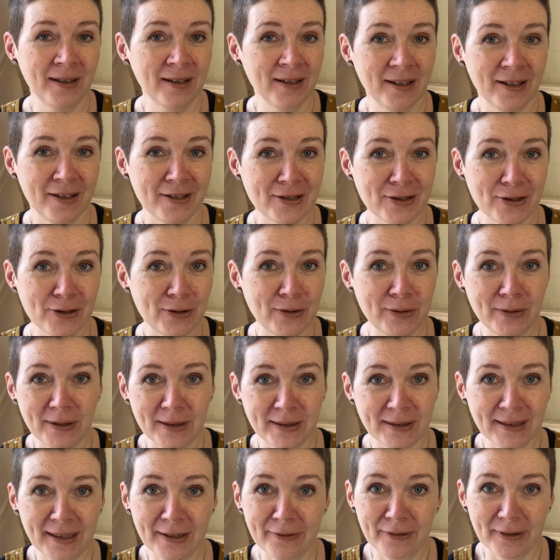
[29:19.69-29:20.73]
a student
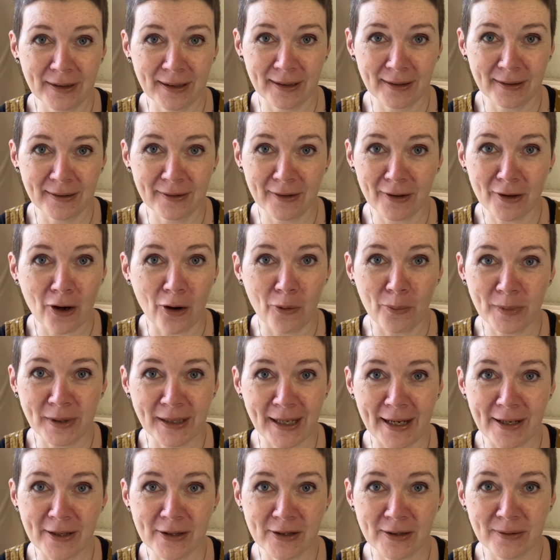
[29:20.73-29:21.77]
living in
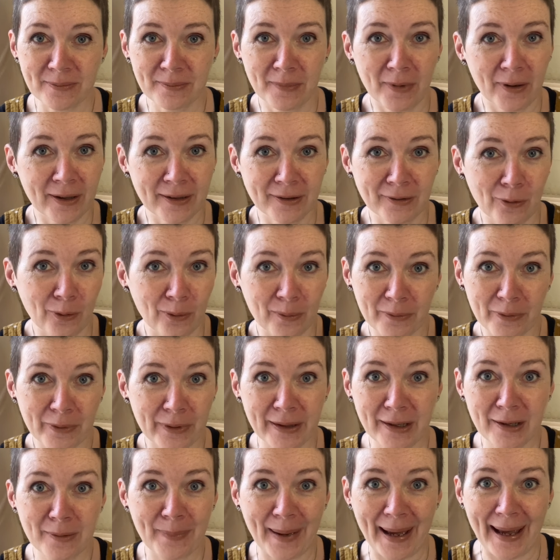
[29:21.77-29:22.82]
accommodation might not think
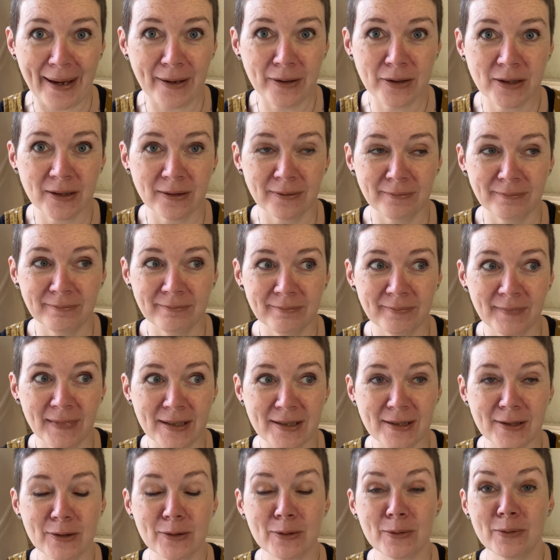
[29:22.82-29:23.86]
about, and it's the
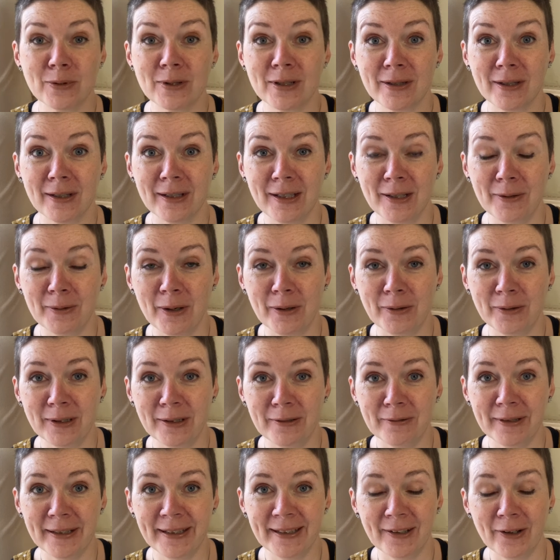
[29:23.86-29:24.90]
sort of thing you only
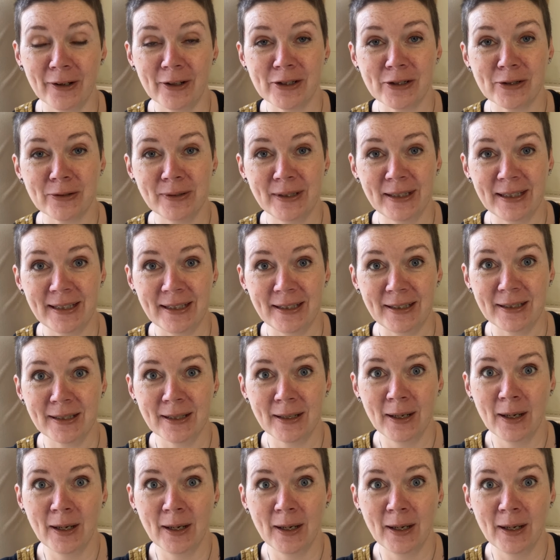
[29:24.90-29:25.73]
realise you need